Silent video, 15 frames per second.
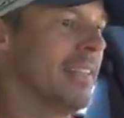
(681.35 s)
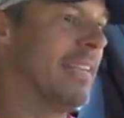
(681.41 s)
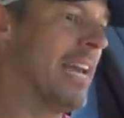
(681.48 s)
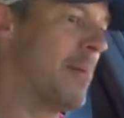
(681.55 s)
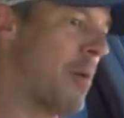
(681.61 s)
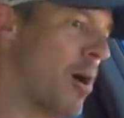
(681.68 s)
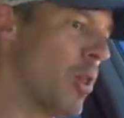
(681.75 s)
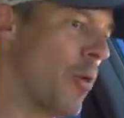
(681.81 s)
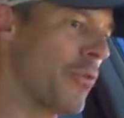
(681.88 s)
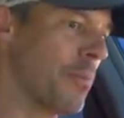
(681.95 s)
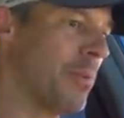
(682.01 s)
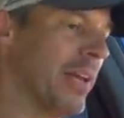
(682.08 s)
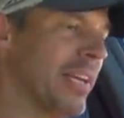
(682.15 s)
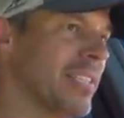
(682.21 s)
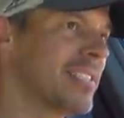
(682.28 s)
Now I'm all over the
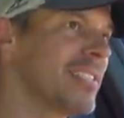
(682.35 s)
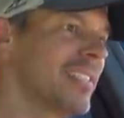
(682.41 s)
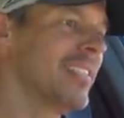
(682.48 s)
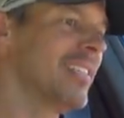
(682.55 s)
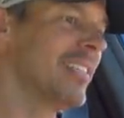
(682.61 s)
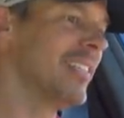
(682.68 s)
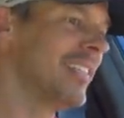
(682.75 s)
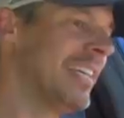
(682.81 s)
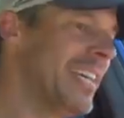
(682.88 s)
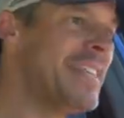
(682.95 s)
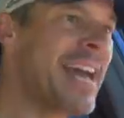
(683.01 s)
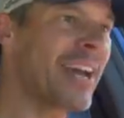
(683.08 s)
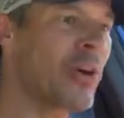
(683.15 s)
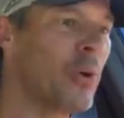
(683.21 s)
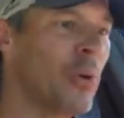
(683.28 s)
place. Isn't
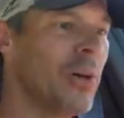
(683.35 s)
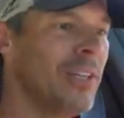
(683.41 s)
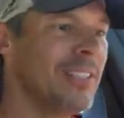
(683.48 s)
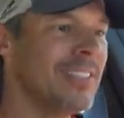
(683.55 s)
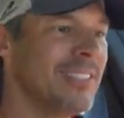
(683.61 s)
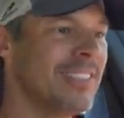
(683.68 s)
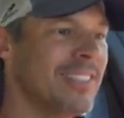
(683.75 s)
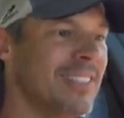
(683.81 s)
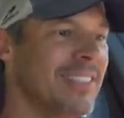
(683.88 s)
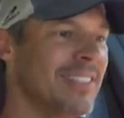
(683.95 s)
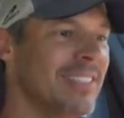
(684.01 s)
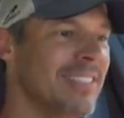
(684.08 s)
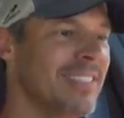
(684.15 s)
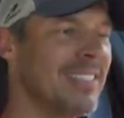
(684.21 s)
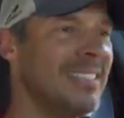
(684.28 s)
that cool?
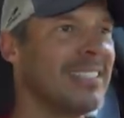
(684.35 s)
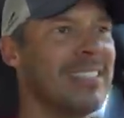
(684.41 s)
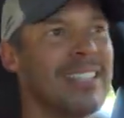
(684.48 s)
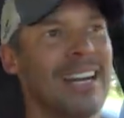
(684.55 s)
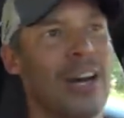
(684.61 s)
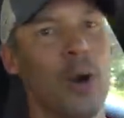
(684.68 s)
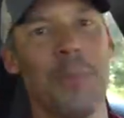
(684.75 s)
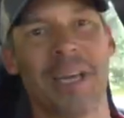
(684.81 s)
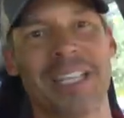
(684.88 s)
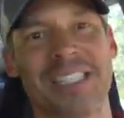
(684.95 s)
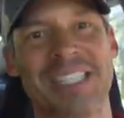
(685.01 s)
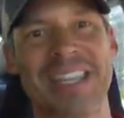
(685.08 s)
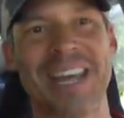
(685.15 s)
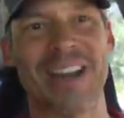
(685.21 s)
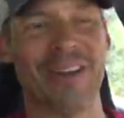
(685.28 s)
I hope you can
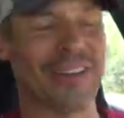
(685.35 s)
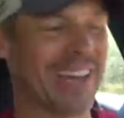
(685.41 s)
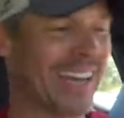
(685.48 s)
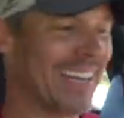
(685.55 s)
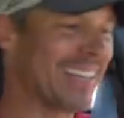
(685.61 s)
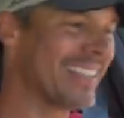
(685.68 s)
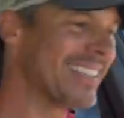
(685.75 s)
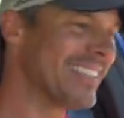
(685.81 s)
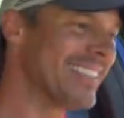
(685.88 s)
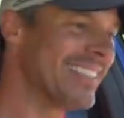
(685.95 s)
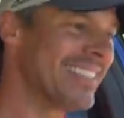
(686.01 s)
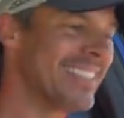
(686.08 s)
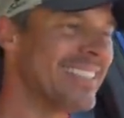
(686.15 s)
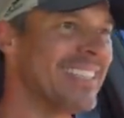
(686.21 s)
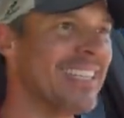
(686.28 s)
see that okay.
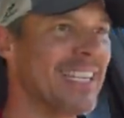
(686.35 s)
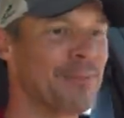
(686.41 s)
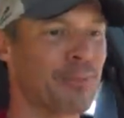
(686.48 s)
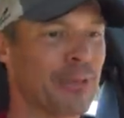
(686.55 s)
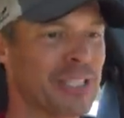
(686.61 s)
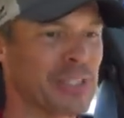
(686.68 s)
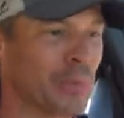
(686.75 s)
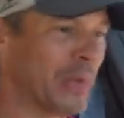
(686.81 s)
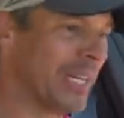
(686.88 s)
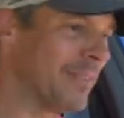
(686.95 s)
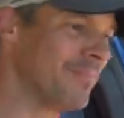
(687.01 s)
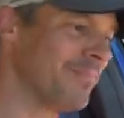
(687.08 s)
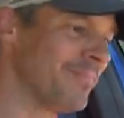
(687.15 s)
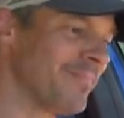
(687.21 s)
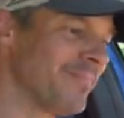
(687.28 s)
It's pretty sweet.